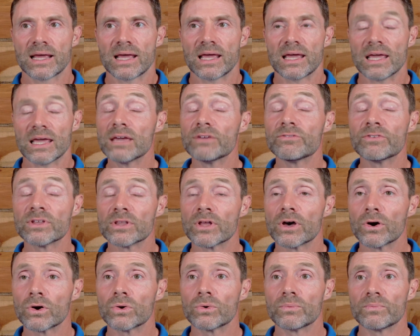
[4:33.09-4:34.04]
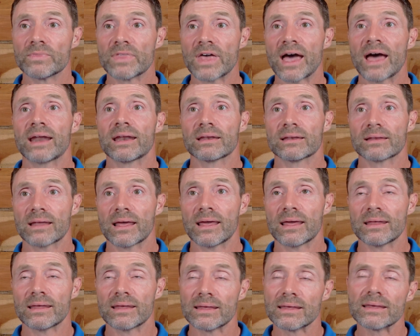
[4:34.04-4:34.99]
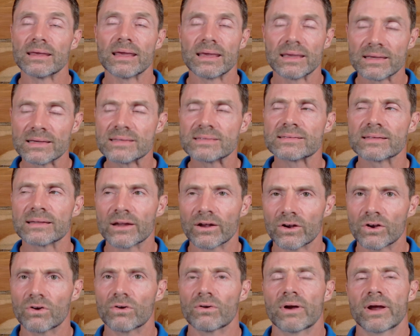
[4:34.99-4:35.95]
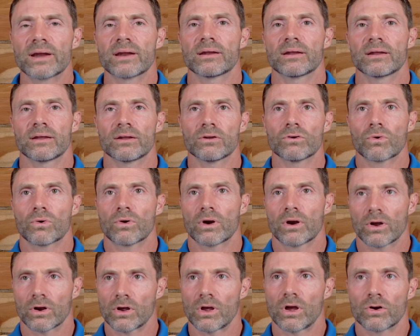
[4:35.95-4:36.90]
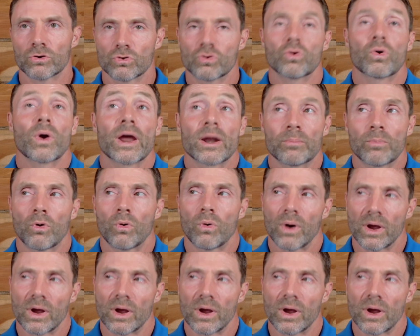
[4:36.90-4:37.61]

even though that is an accredited or a credible,